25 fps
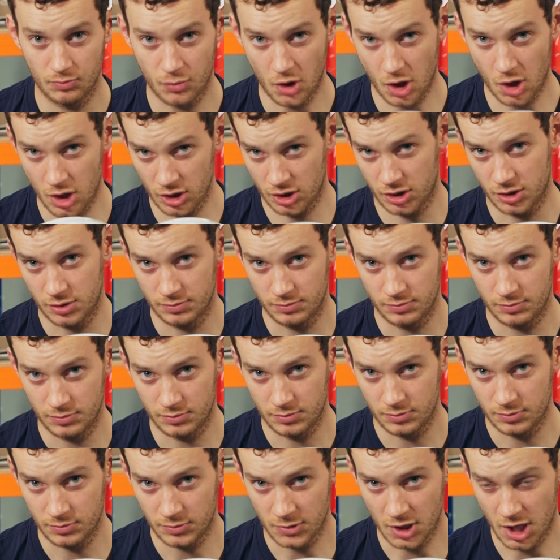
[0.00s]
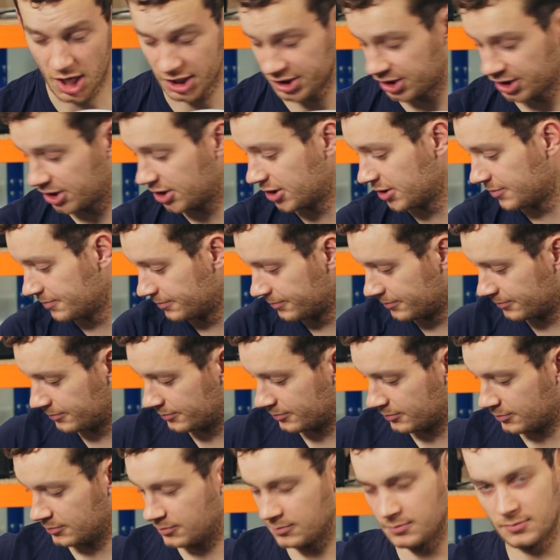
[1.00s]
POC, nice.
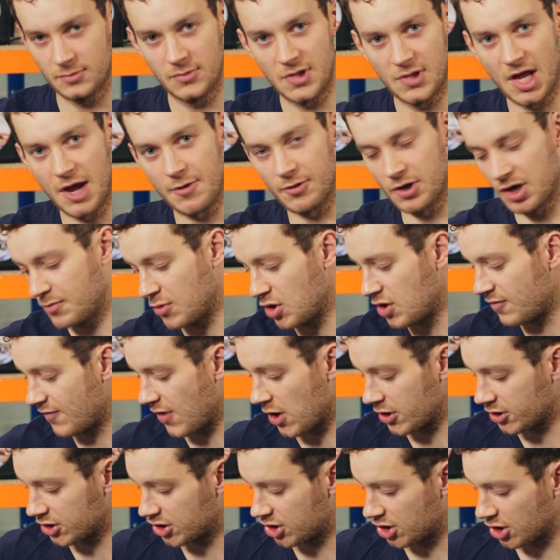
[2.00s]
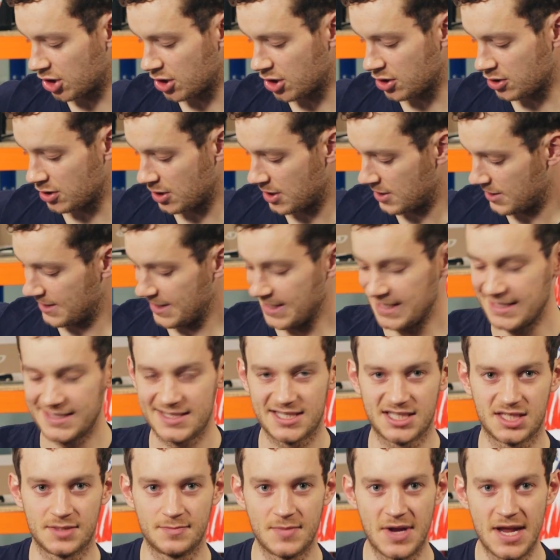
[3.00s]
Now we're going to move on to the
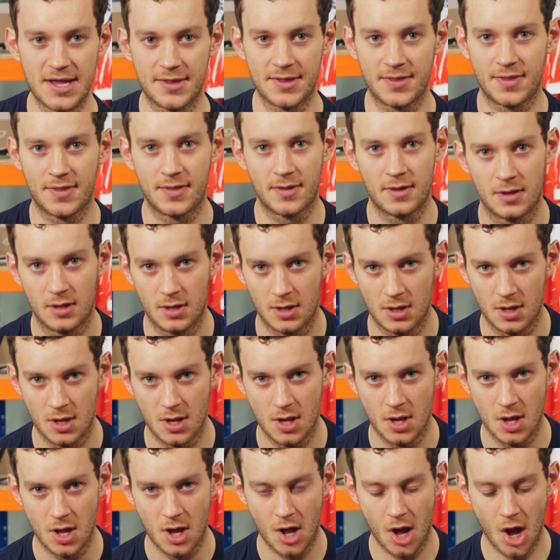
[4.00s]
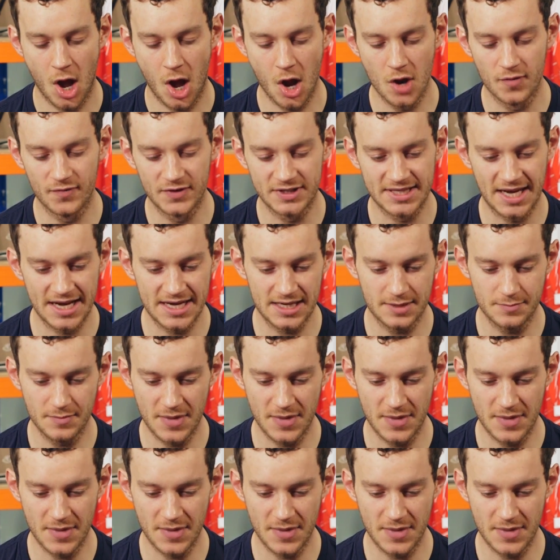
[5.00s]
Smith Overtake